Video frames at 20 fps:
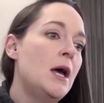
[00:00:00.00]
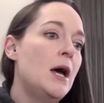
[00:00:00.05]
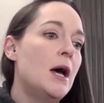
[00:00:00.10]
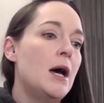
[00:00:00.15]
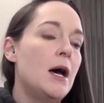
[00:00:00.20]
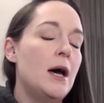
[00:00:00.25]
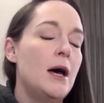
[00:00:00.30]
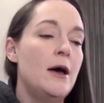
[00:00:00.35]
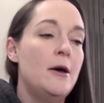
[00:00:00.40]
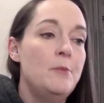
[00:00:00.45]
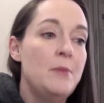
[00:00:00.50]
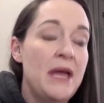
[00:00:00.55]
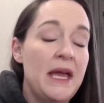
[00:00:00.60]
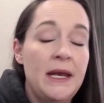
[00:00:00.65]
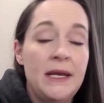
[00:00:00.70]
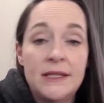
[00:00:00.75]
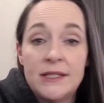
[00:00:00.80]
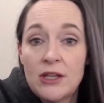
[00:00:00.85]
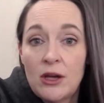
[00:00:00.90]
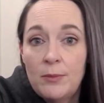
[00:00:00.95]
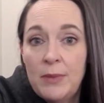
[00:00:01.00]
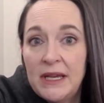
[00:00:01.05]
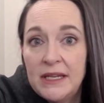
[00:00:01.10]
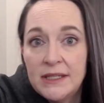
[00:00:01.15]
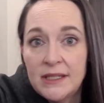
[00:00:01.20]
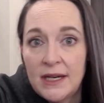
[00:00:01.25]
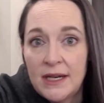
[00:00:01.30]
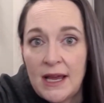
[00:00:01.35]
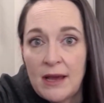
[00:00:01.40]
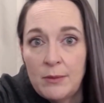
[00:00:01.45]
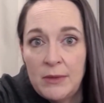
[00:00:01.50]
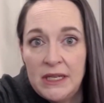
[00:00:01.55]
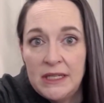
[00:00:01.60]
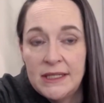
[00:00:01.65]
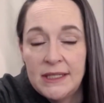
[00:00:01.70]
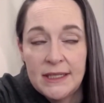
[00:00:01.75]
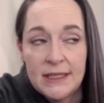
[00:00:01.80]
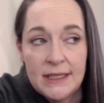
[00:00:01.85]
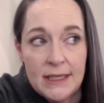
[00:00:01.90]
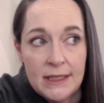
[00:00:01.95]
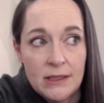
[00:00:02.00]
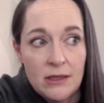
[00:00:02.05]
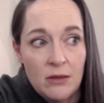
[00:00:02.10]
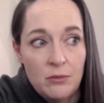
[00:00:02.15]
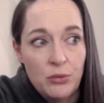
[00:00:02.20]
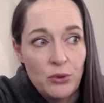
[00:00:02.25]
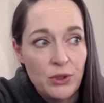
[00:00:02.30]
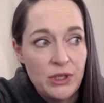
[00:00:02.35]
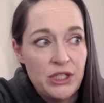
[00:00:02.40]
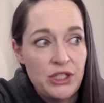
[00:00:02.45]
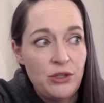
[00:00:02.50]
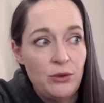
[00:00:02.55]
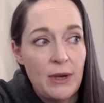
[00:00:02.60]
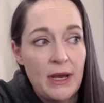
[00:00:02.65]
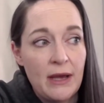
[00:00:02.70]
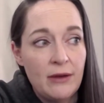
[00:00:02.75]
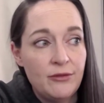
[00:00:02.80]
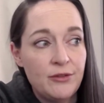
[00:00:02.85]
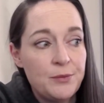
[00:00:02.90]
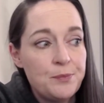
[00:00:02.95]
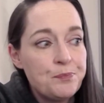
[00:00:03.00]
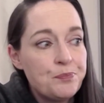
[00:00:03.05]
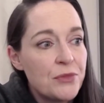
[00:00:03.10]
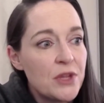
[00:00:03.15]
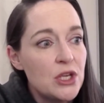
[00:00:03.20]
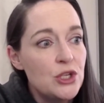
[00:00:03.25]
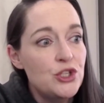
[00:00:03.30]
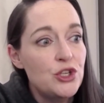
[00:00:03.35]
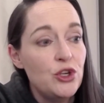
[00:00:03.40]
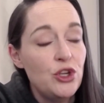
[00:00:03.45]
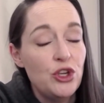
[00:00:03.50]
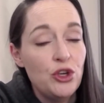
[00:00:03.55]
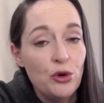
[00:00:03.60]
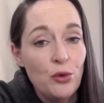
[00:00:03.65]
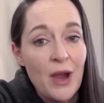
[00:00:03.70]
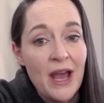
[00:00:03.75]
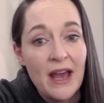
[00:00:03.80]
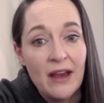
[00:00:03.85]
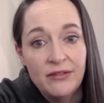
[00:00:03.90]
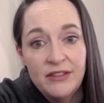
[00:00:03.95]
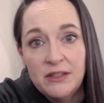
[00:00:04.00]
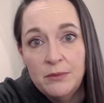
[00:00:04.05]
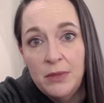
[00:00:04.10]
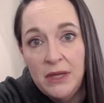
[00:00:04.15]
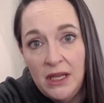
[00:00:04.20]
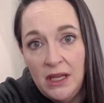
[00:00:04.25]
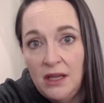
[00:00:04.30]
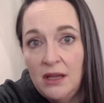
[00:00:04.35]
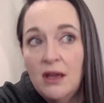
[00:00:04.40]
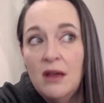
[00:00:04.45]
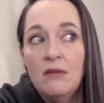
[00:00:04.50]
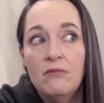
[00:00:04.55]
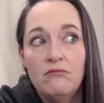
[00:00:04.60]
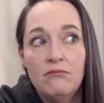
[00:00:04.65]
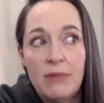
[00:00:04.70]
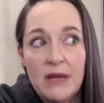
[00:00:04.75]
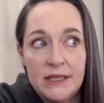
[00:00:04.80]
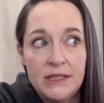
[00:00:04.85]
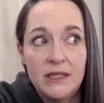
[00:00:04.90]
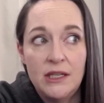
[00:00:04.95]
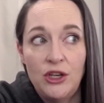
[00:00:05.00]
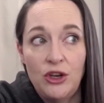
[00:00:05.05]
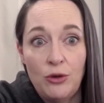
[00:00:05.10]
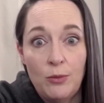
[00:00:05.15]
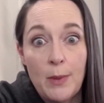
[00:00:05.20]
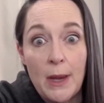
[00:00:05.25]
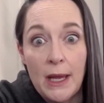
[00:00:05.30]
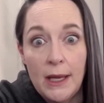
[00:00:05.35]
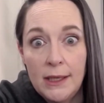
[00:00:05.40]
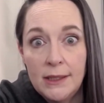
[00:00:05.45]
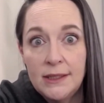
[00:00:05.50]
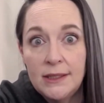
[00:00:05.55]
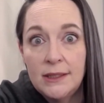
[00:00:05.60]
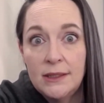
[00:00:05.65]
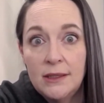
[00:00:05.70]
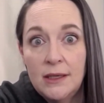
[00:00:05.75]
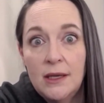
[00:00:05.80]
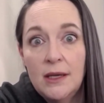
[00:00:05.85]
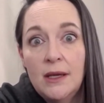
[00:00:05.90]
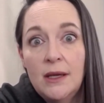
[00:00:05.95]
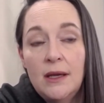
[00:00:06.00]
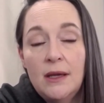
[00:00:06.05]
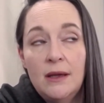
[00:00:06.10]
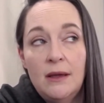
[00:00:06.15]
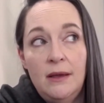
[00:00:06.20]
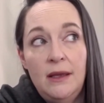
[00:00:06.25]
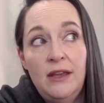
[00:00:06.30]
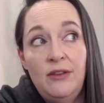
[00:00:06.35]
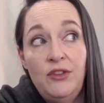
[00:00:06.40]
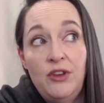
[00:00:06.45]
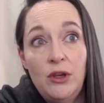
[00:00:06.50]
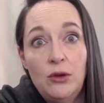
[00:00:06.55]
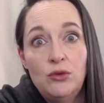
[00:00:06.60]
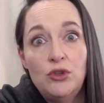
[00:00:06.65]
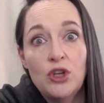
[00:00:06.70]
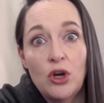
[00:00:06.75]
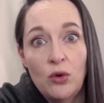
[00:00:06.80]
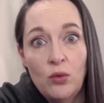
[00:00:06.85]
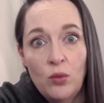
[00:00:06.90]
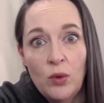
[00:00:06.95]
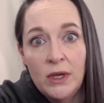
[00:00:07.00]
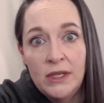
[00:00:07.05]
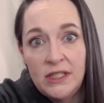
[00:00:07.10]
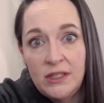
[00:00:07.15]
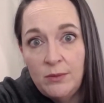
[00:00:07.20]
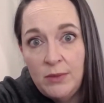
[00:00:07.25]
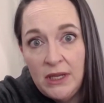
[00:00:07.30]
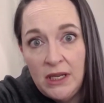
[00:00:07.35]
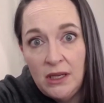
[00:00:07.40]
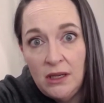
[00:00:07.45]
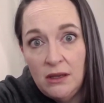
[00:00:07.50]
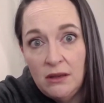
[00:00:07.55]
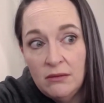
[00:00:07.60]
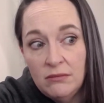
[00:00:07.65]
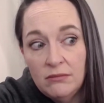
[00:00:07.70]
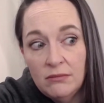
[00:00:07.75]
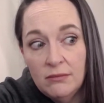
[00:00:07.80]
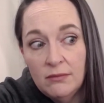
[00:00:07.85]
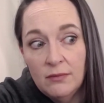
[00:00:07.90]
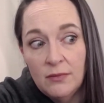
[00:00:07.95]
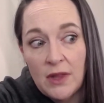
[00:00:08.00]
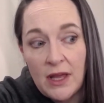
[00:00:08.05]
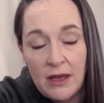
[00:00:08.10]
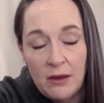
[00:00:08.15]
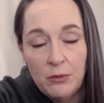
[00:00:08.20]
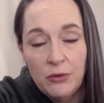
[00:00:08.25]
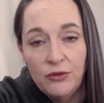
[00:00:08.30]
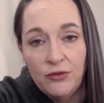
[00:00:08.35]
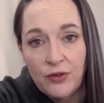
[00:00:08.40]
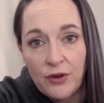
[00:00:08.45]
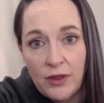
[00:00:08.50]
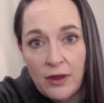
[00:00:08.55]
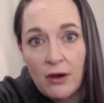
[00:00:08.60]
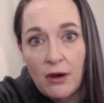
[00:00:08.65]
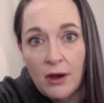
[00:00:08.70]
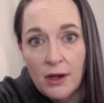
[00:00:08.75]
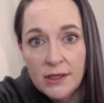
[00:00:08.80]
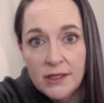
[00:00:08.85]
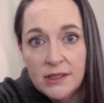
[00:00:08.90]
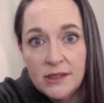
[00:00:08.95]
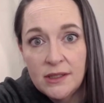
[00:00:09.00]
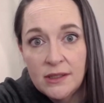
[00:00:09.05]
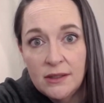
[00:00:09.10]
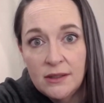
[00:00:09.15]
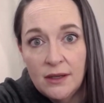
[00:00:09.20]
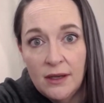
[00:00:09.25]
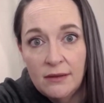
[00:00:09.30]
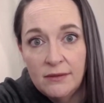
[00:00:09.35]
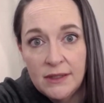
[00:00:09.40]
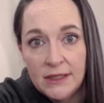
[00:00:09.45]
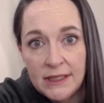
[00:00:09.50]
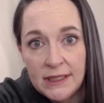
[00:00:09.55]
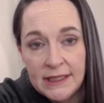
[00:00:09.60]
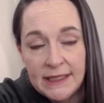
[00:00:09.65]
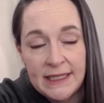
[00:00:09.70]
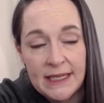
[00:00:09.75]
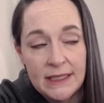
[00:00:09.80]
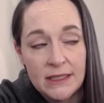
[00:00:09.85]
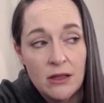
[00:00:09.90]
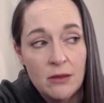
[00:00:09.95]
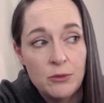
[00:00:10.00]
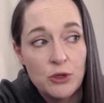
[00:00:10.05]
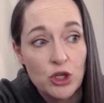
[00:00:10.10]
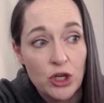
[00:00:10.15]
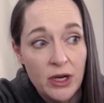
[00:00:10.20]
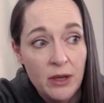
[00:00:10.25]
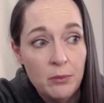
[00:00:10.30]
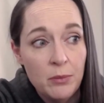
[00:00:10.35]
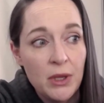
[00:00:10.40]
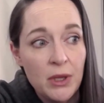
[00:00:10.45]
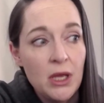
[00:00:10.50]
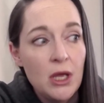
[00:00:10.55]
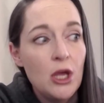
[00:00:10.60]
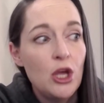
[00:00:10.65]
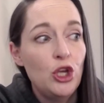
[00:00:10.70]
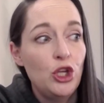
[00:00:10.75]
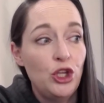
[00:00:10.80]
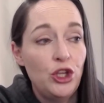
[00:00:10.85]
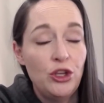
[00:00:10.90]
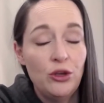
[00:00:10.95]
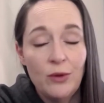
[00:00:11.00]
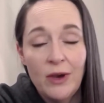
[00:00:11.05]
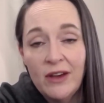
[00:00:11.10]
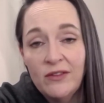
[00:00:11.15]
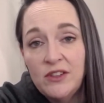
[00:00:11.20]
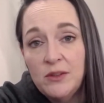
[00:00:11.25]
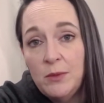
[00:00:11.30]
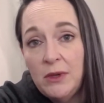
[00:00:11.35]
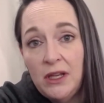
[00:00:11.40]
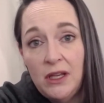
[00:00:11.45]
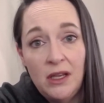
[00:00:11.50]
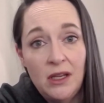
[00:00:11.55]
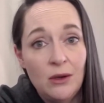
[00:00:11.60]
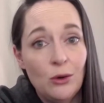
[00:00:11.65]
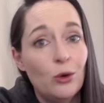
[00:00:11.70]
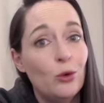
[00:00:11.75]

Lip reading: And it's all based on how many Success Club points you have. So you have to be busting your butt if you don't want to be liable for the cost of the Success Club trip. You have to be